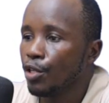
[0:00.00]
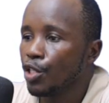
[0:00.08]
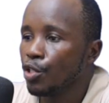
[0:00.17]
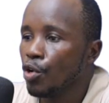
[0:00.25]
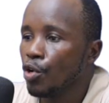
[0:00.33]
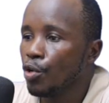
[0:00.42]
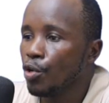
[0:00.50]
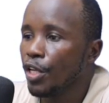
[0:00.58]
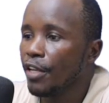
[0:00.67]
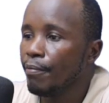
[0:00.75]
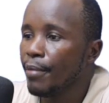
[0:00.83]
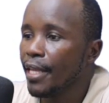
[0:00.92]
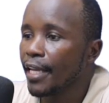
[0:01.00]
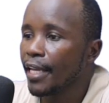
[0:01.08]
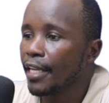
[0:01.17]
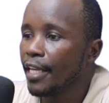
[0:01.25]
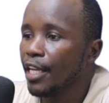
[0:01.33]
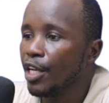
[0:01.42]
it's going to give me the
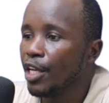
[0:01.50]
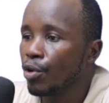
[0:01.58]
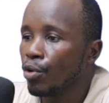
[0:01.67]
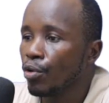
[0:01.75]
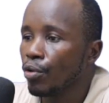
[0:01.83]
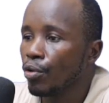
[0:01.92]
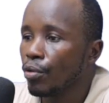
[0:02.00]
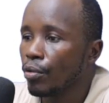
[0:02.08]
key row.